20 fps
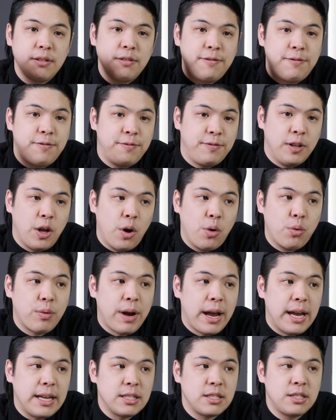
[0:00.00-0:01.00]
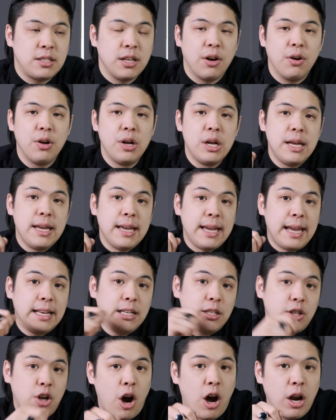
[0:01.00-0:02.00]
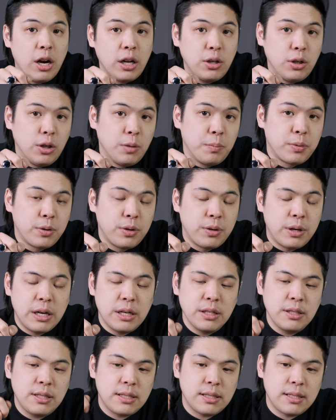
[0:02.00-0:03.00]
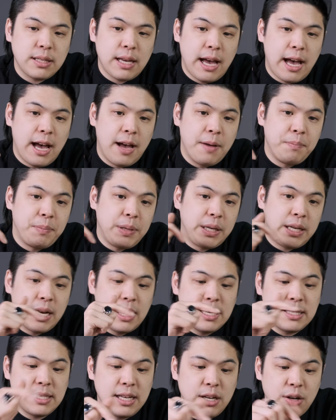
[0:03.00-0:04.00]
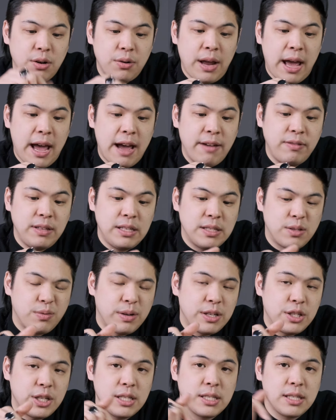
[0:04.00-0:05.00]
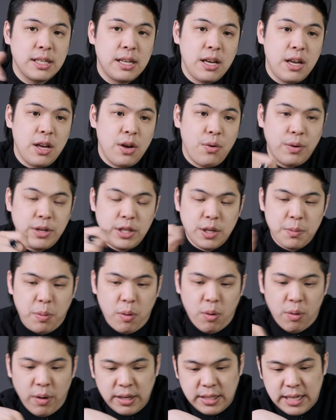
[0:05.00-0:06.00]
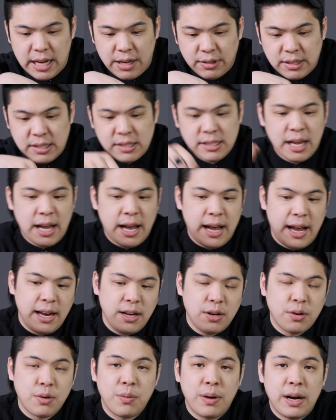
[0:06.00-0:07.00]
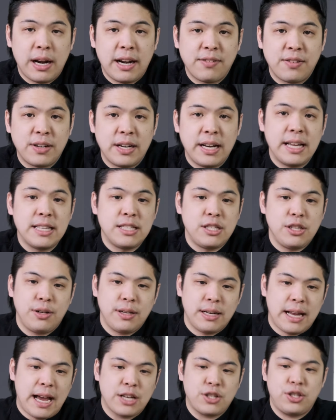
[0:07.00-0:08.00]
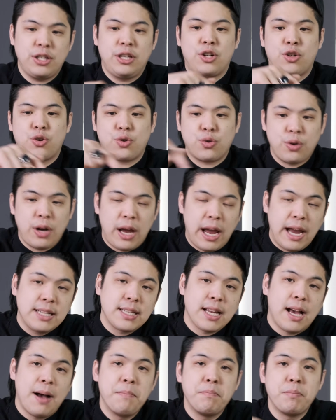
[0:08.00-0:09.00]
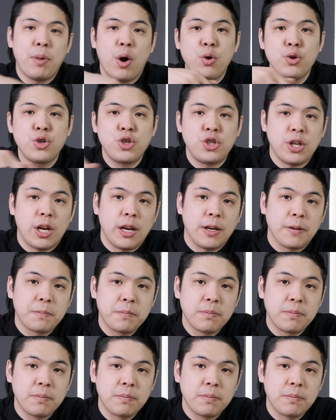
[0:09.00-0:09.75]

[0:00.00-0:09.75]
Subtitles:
flow rate. So in conical brewers, because they don't have these ridges, when you're pouring down the side or whatever it is, you can actually create a motion